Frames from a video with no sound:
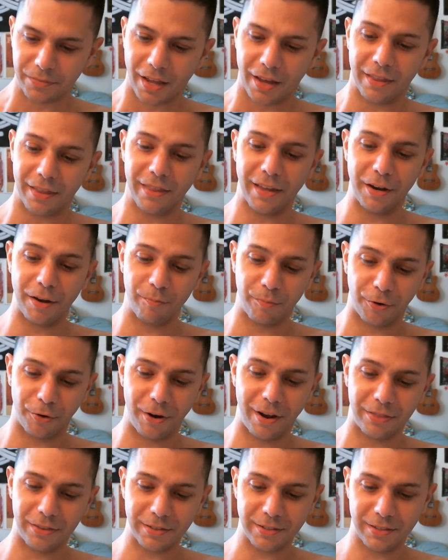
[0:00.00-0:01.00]
And then in
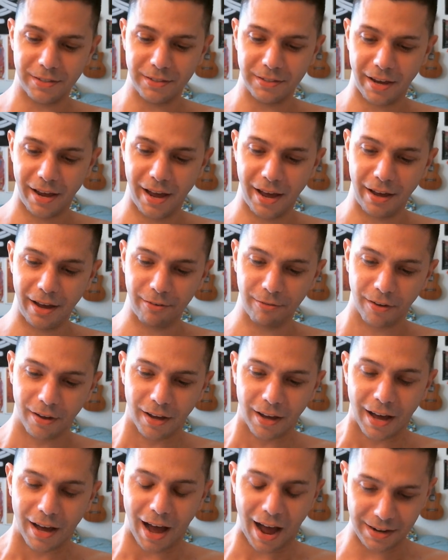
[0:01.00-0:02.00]
parentheses, I have,
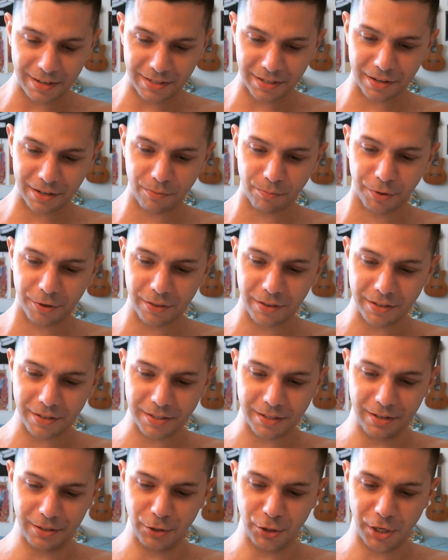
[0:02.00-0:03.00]
I didn't put this
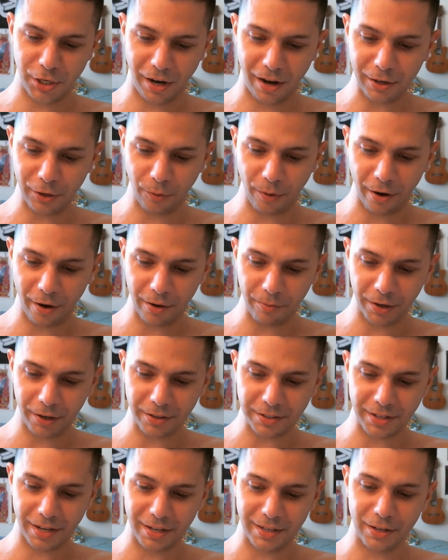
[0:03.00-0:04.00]
in January
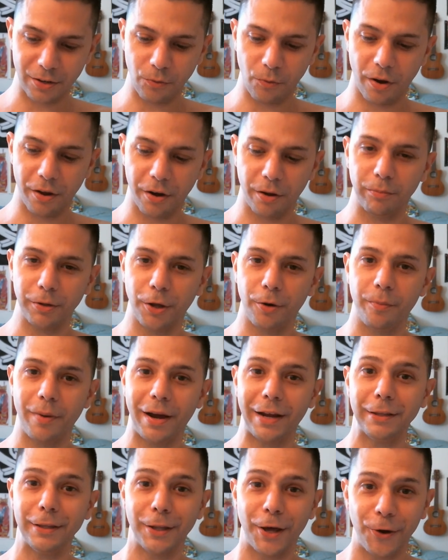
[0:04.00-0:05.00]
because I didn't want to blow my
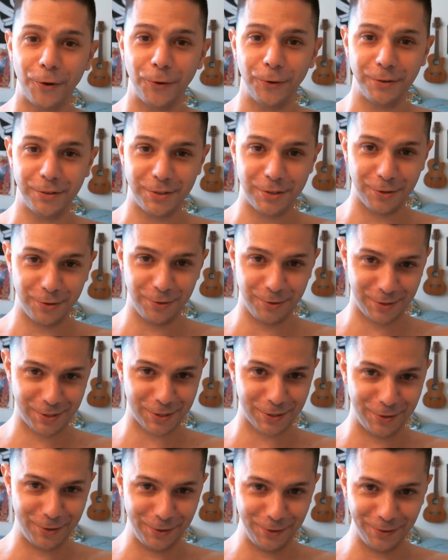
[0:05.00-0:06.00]
load too
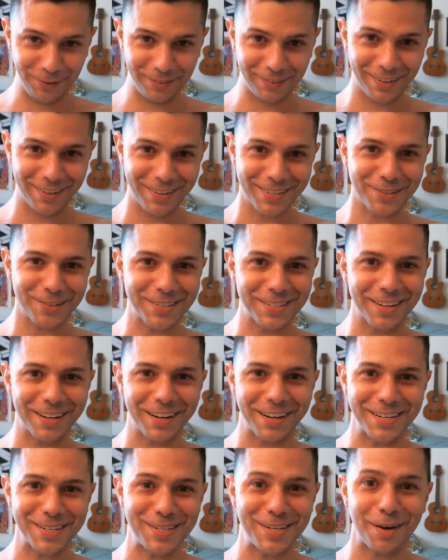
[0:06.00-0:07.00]
soon. So it's like
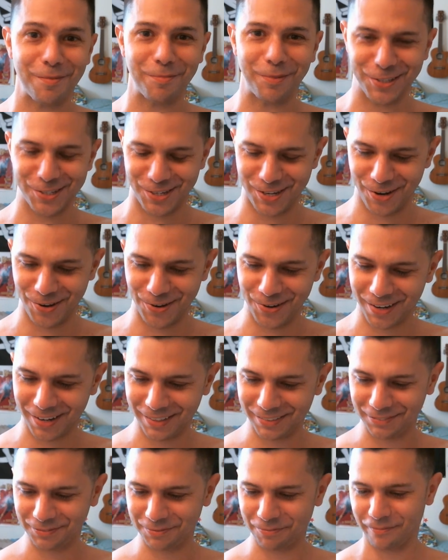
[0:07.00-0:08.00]
a double joke.
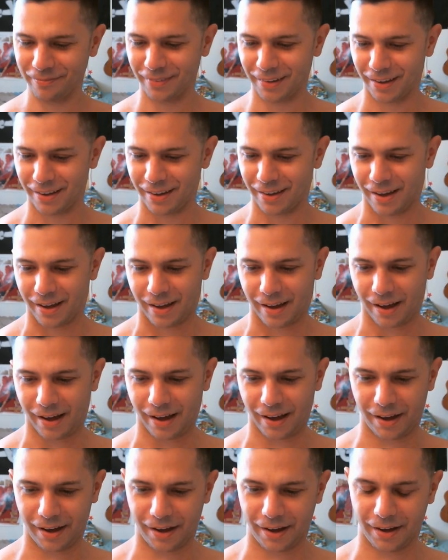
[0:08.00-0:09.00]

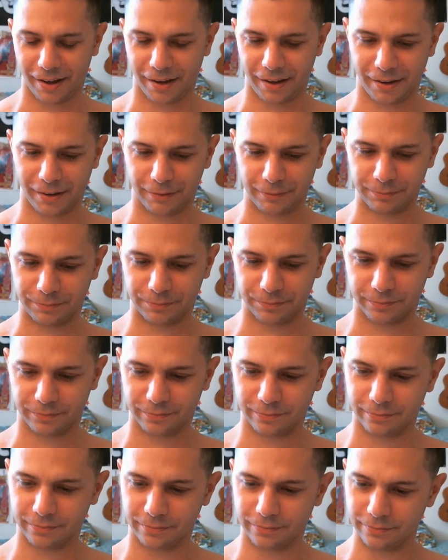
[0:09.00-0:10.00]

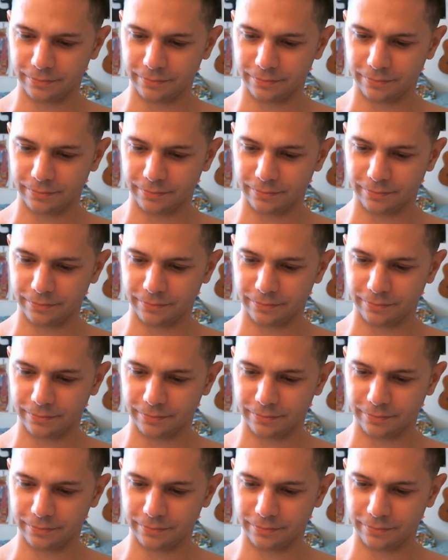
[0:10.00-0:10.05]
Um.